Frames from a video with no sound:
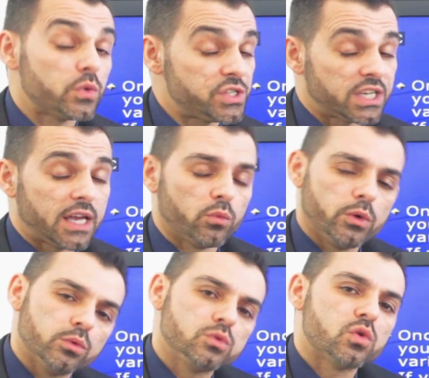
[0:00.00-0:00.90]
which again we
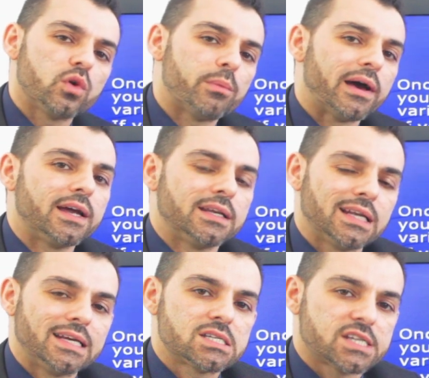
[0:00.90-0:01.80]
will talk about in a
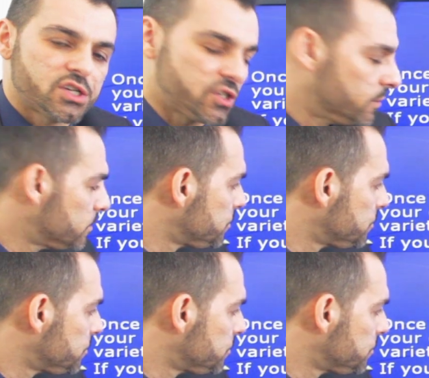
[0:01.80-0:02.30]
later session.